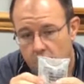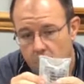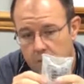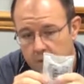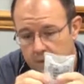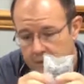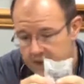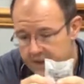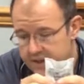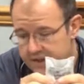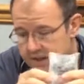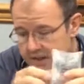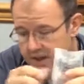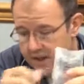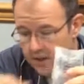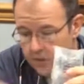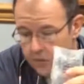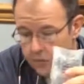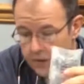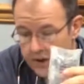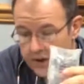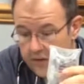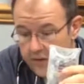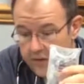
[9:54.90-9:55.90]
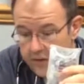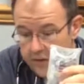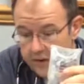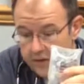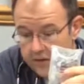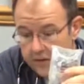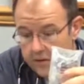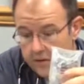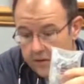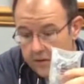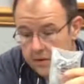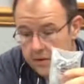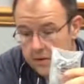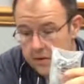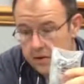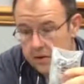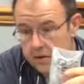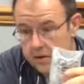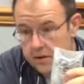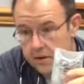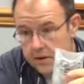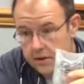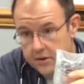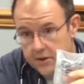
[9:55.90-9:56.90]
So this can refill
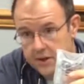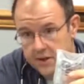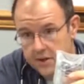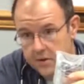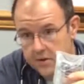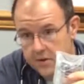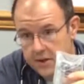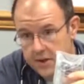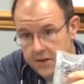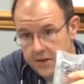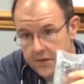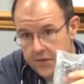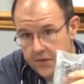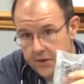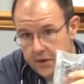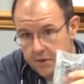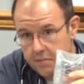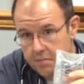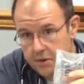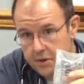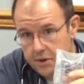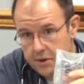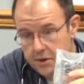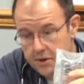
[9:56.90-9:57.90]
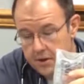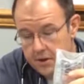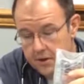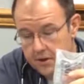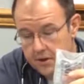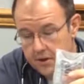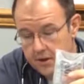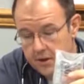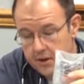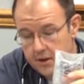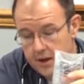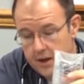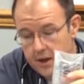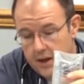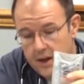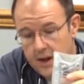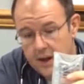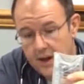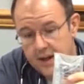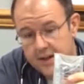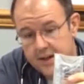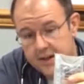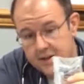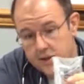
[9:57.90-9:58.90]
your syringe for your push dose,
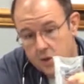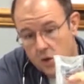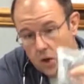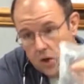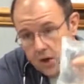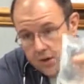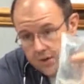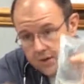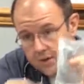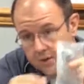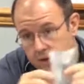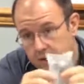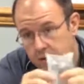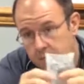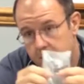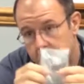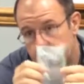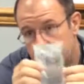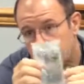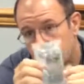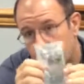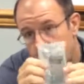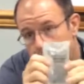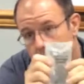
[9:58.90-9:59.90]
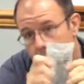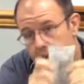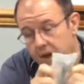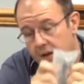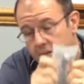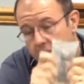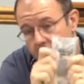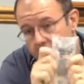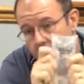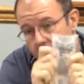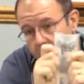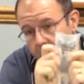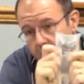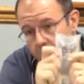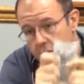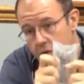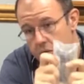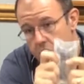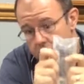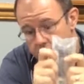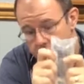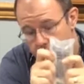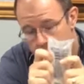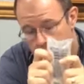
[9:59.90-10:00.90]
and this also can be your epinephrine
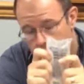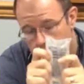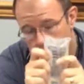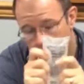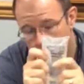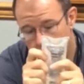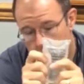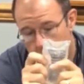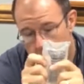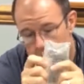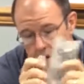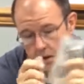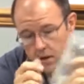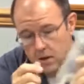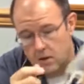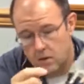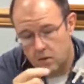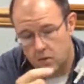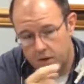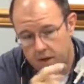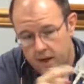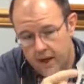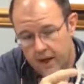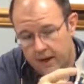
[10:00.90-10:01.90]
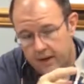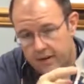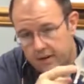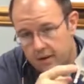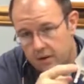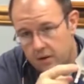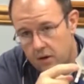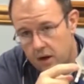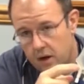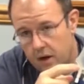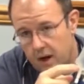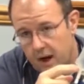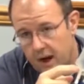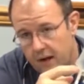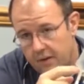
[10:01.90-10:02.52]
infusion when you add